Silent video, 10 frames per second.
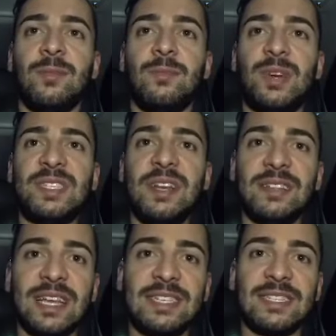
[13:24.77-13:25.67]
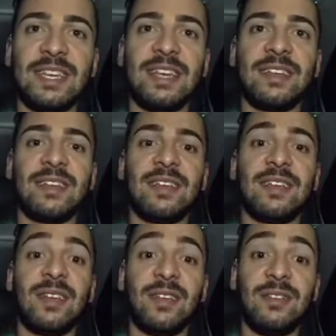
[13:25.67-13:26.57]
Brazilian dancing,
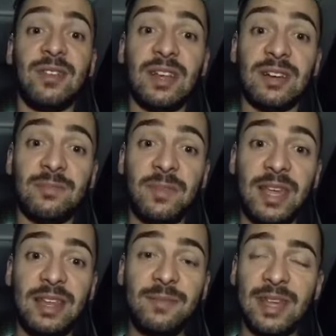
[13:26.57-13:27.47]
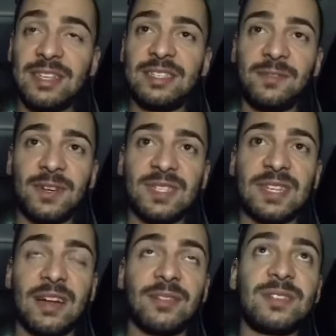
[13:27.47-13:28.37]
you learn many different
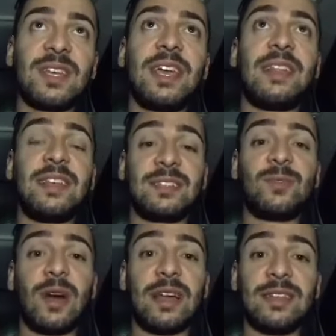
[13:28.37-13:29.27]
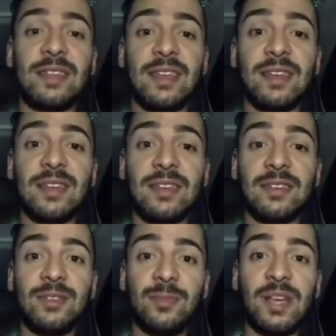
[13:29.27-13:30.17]
styles, and that's why I think
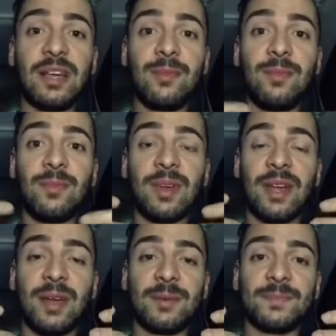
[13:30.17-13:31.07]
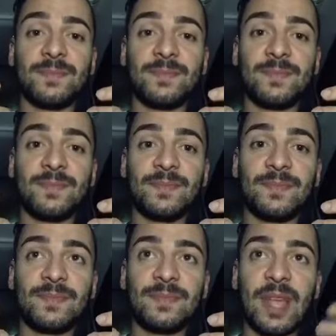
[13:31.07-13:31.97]
you become
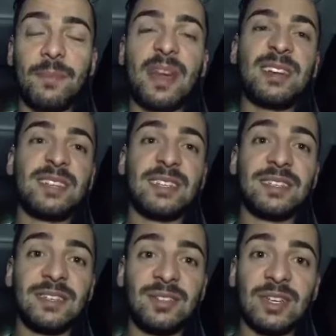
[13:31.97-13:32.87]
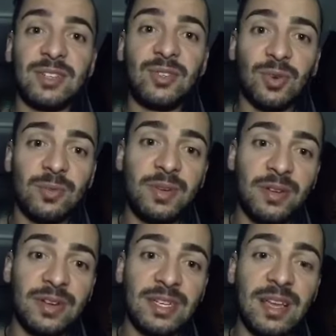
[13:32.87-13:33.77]
a better dancer in a short
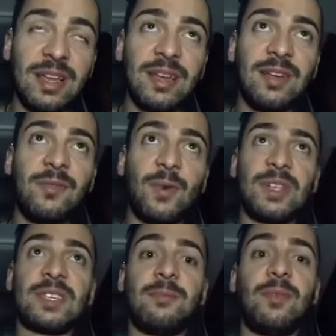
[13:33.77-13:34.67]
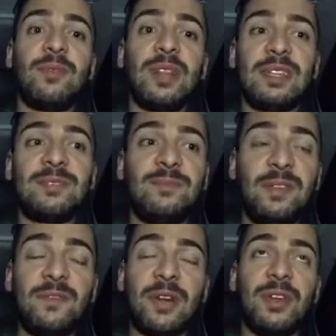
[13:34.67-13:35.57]
period. For example, let's be
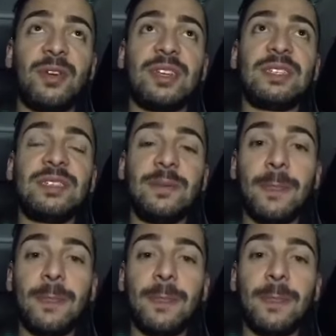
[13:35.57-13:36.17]
very honest.